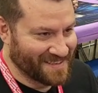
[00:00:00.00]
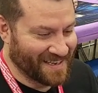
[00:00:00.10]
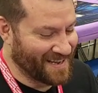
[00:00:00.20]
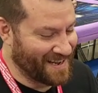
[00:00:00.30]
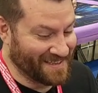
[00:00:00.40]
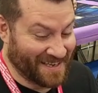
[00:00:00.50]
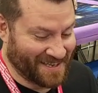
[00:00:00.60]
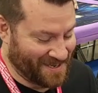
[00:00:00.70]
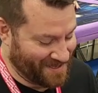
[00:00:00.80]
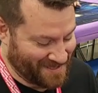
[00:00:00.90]
I hate that
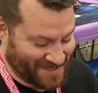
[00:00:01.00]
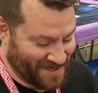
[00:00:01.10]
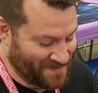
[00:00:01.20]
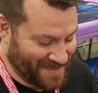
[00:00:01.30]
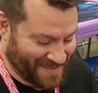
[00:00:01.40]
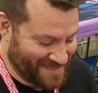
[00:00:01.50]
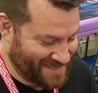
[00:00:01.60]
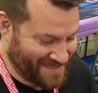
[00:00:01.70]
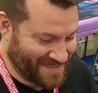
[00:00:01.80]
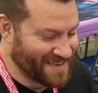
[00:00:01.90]
card so
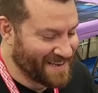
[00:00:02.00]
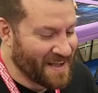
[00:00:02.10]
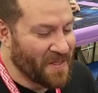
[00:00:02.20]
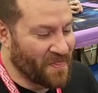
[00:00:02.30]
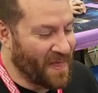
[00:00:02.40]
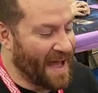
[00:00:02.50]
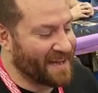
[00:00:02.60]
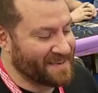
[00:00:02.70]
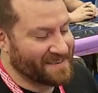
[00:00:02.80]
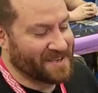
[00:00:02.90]
much.
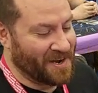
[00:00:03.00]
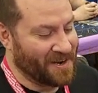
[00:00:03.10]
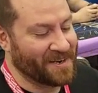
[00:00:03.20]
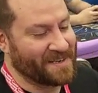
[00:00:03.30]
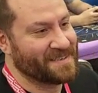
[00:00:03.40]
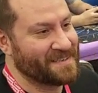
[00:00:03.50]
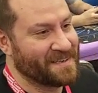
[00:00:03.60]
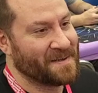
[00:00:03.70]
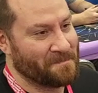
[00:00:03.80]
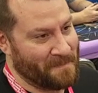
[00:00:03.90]
That card
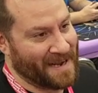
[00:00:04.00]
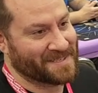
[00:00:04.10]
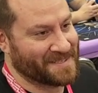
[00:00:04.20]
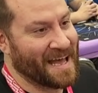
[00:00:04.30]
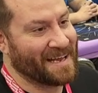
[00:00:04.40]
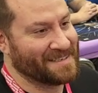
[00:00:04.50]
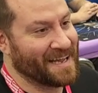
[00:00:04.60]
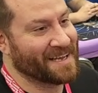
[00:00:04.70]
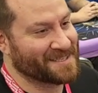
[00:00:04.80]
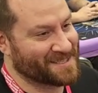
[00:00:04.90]
makes that
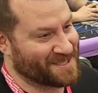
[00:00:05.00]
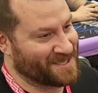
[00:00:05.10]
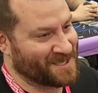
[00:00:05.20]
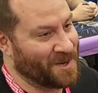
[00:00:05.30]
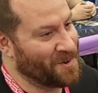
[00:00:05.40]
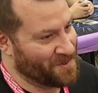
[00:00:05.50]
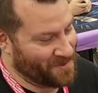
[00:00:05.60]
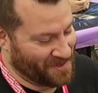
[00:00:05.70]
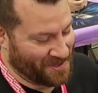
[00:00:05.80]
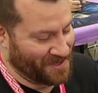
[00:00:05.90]
deck so
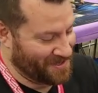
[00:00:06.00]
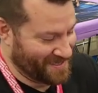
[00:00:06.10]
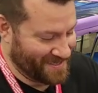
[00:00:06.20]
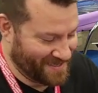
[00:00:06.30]
good.